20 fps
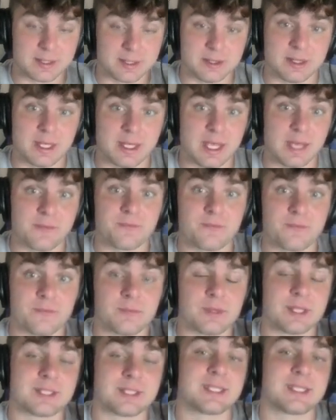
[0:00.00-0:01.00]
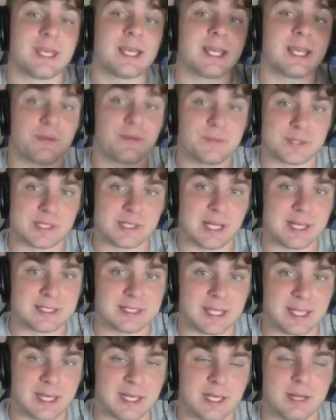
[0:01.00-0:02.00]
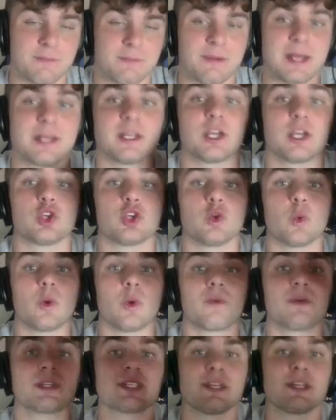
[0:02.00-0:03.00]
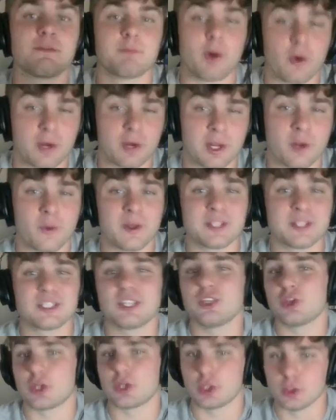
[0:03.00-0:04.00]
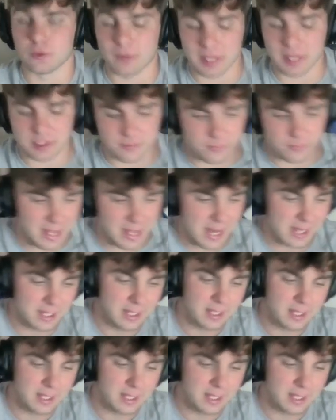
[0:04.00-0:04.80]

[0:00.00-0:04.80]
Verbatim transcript: if the tick if it's not a ticketed event, you will receive Poke Coins. You can do raids for that.